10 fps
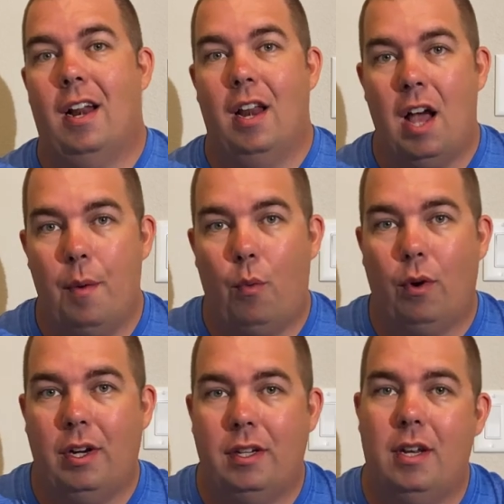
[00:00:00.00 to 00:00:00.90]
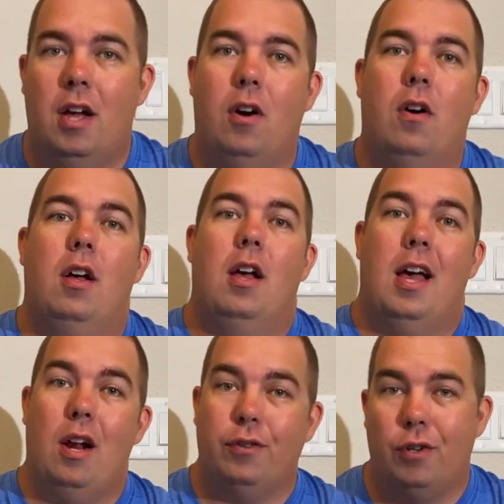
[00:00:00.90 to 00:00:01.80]
a lot more detail.
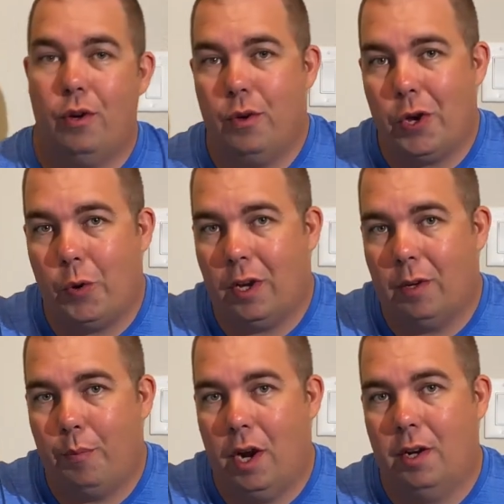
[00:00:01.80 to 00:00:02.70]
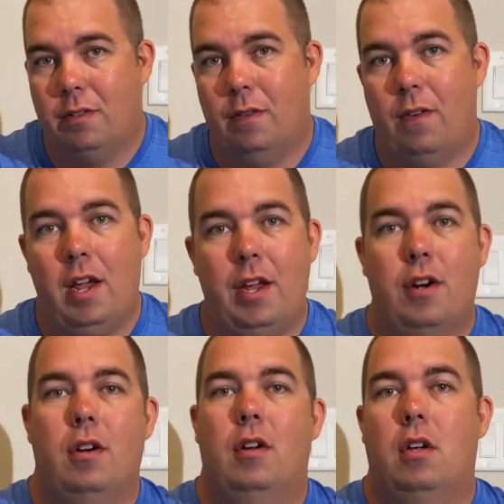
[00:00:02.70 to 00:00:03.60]
And I'll show you a quick comparison right
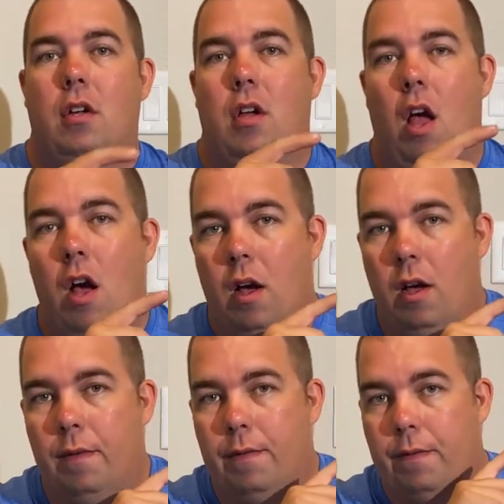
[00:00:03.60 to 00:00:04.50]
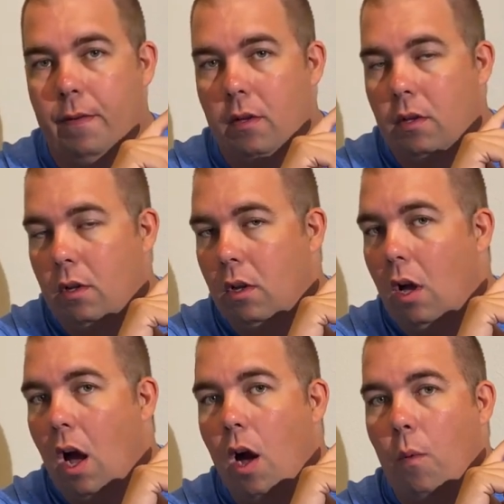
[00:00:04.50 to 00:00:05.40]
here of
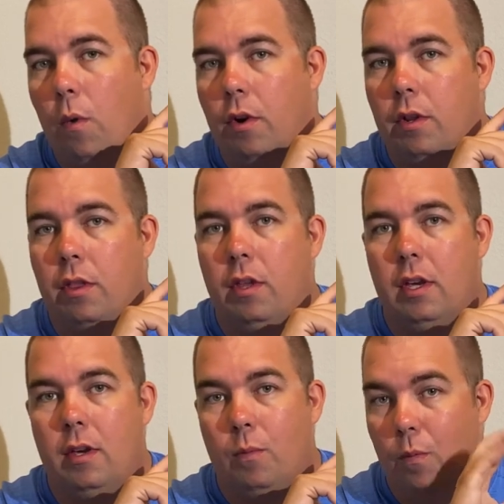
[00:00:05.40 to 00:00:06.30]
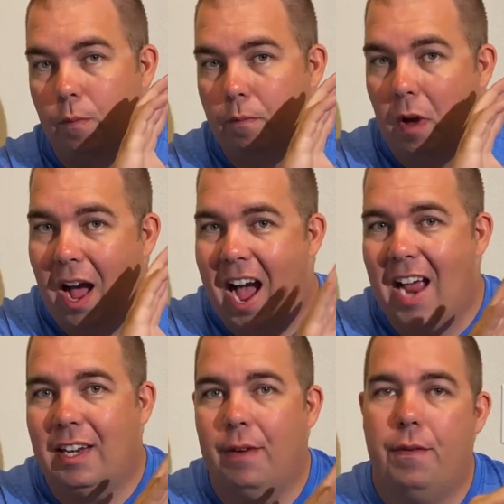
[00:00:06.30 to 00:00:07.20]
uh, one of the
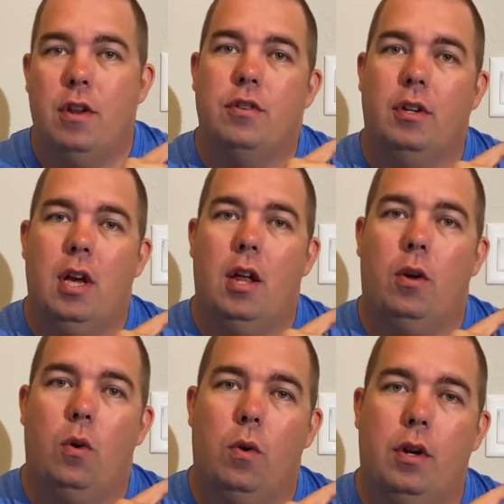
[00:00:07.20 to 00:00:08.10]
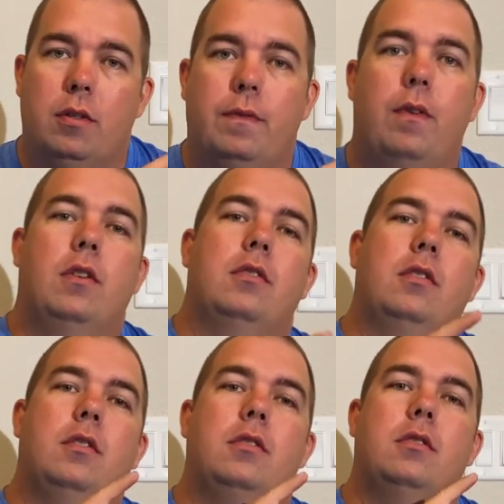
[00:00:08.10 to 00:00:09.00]
high definition categories
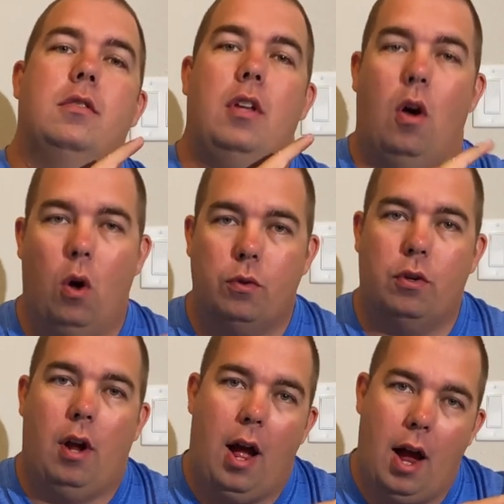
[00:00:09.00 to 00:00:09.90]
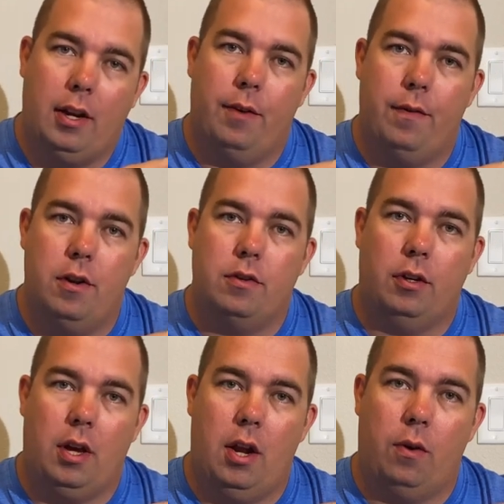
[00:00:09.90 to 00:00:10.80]
versus the ultra high
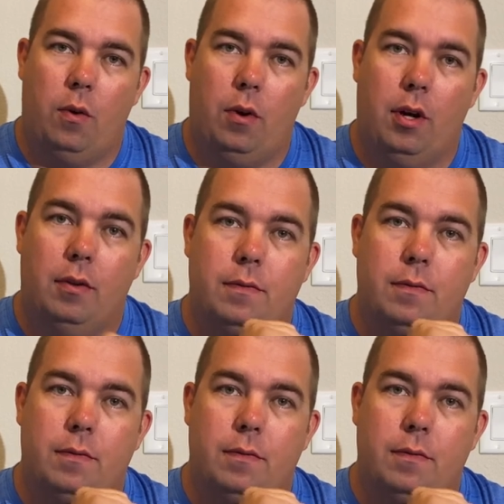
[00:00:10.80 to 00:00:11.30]
definition category.